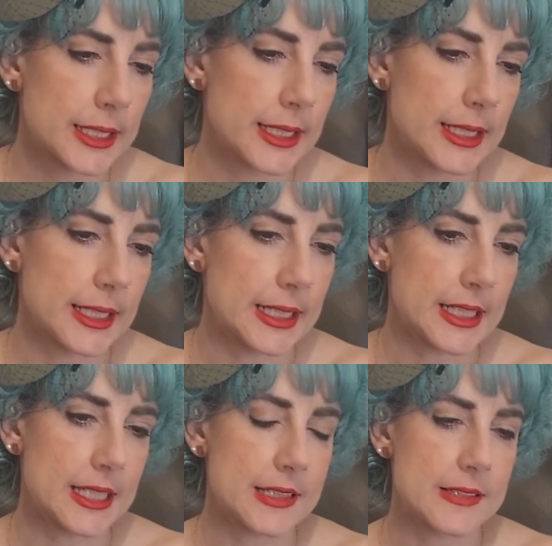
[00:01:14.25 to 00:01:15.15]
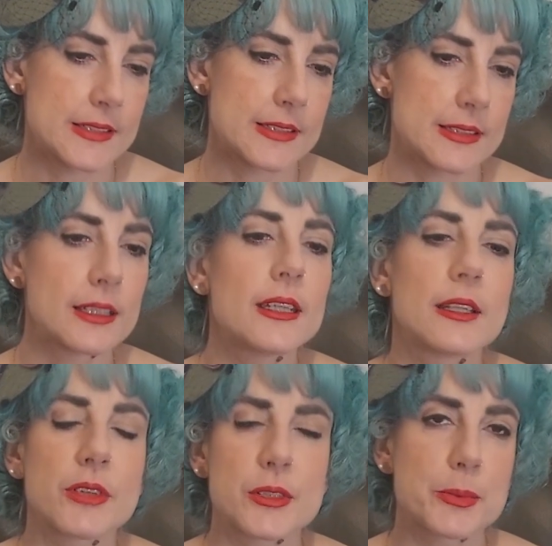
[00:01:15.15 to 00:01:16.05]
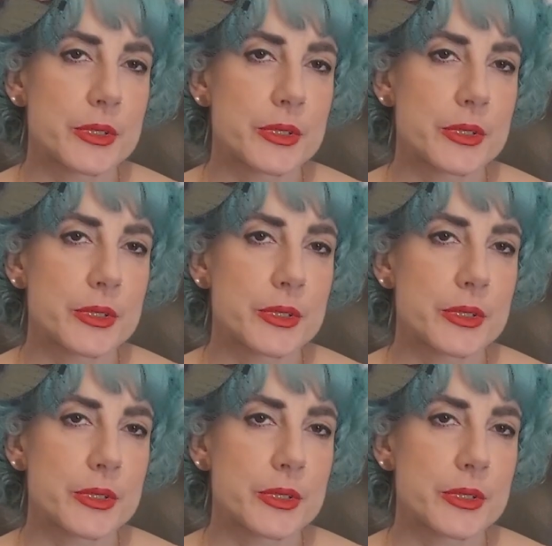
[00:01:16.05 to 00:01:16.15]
it's in a very